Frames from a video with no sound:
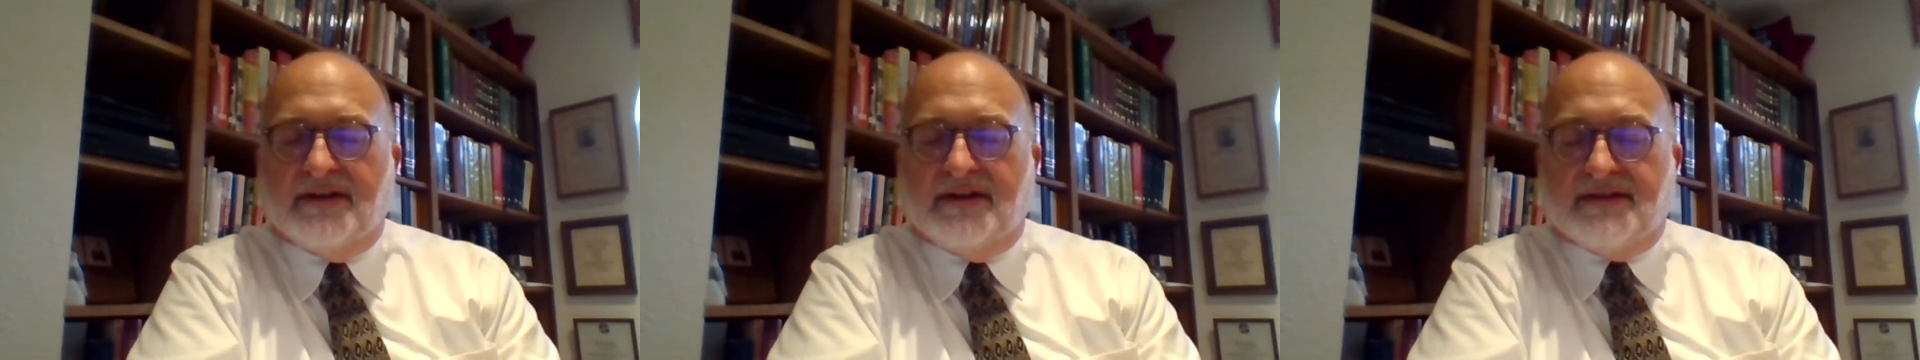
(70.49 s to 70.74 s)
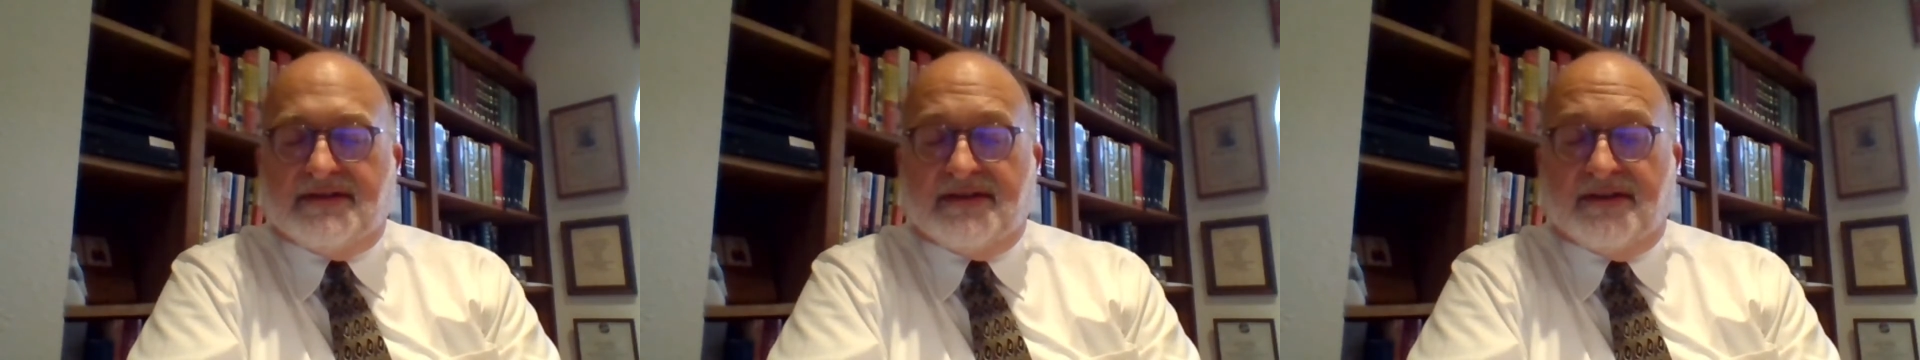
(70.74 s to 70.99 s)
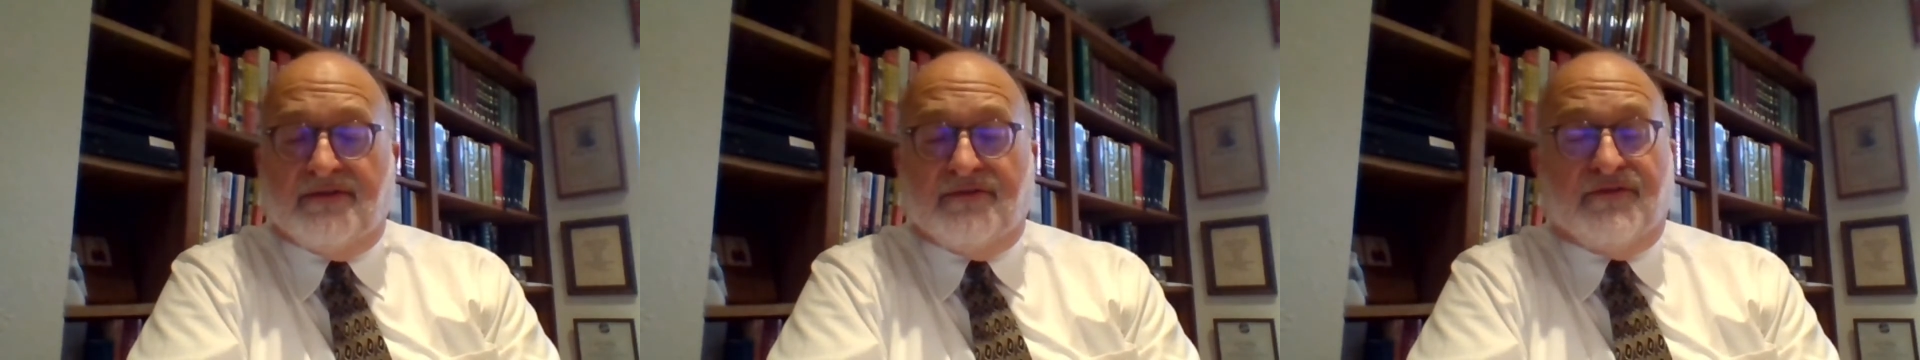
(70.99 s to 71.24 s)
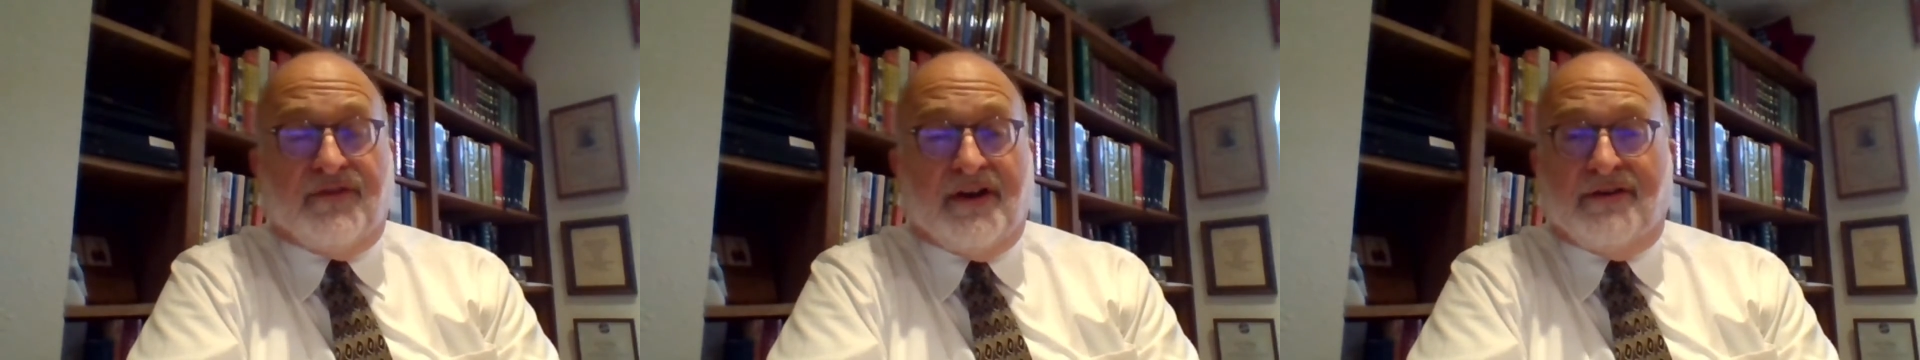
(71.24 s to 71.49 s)
and set on
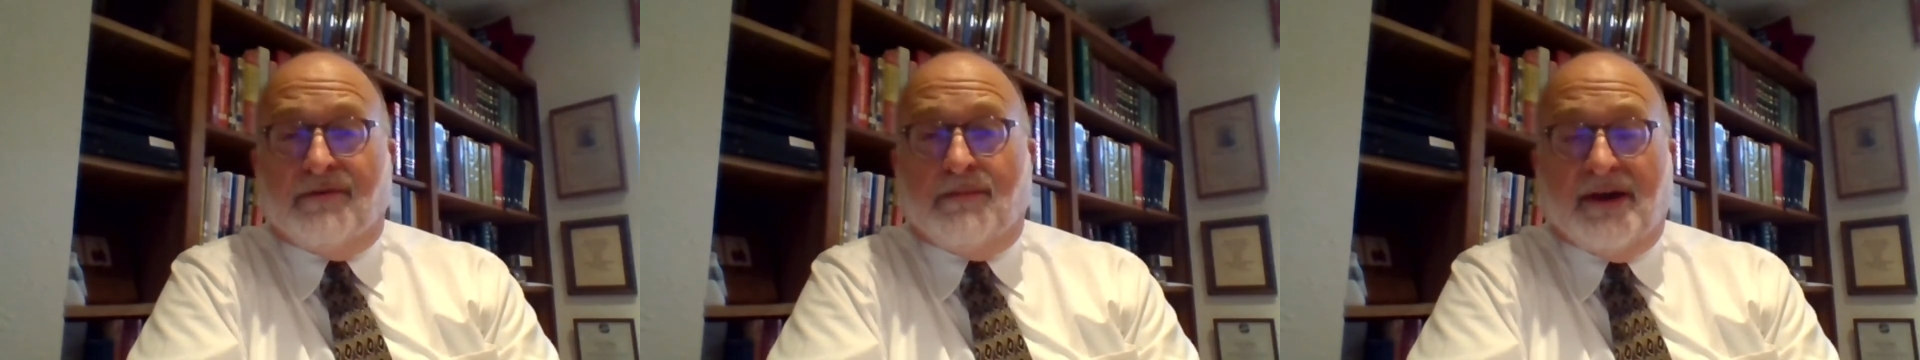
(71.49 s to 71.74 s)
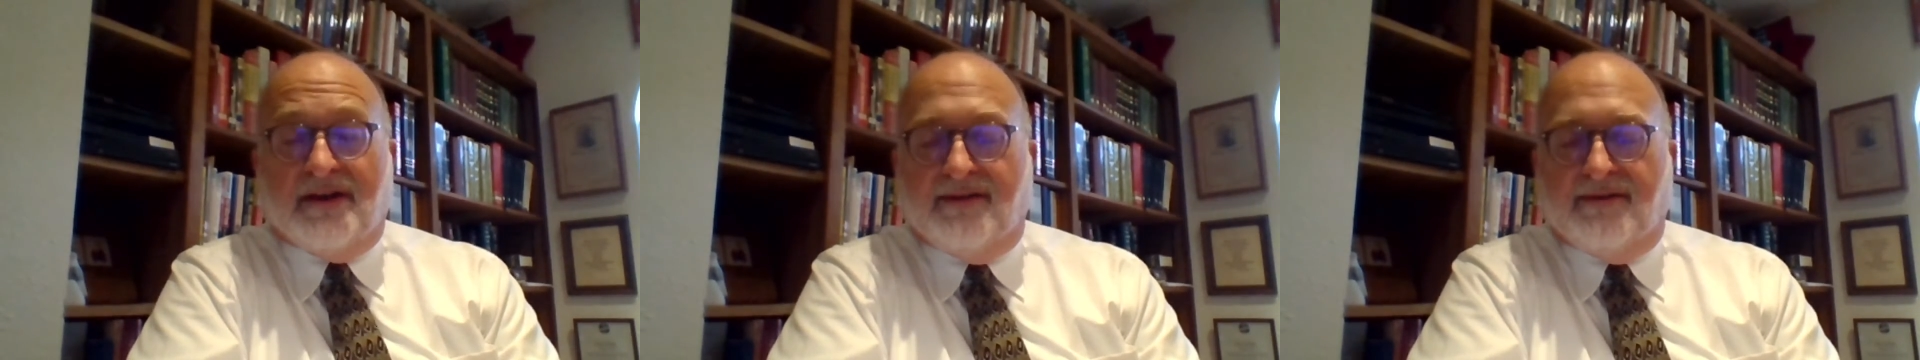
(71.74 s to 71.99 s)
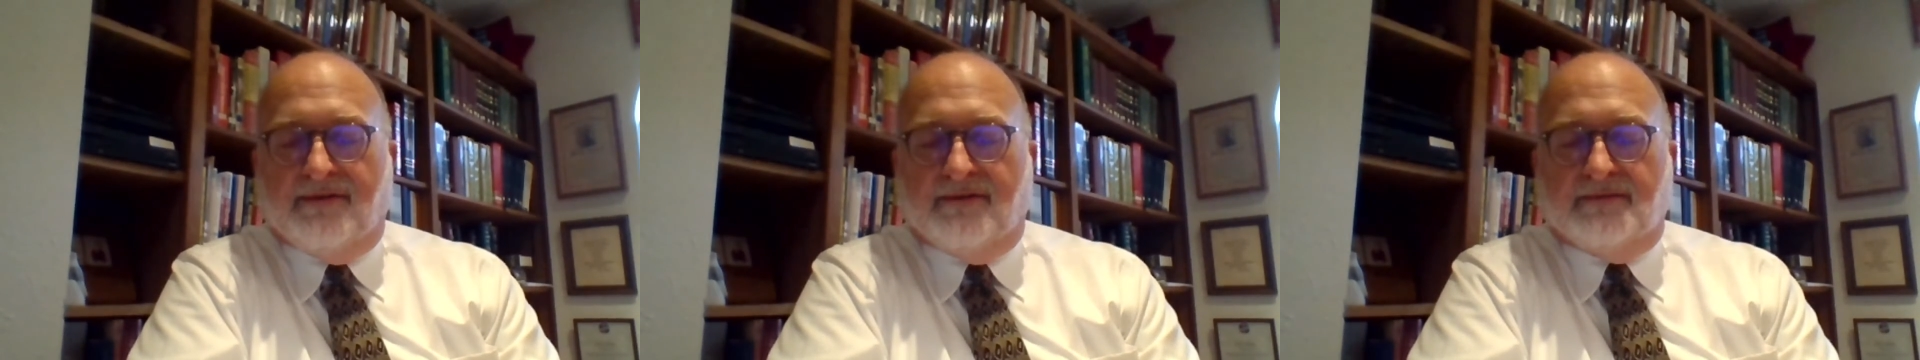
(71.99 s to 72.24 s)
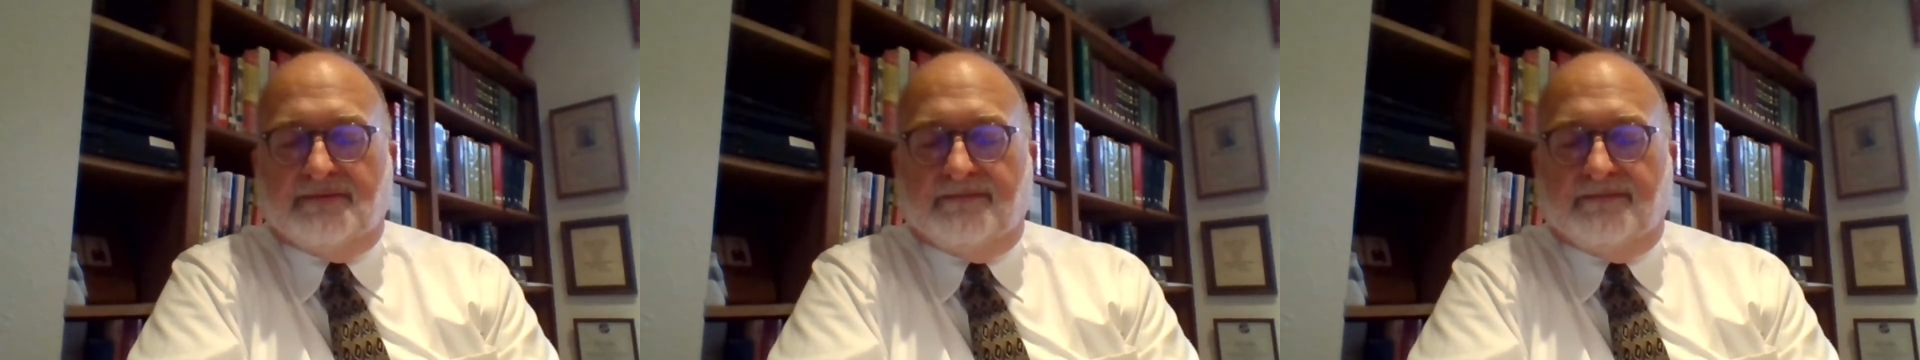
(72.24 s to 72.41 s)
fire by hell.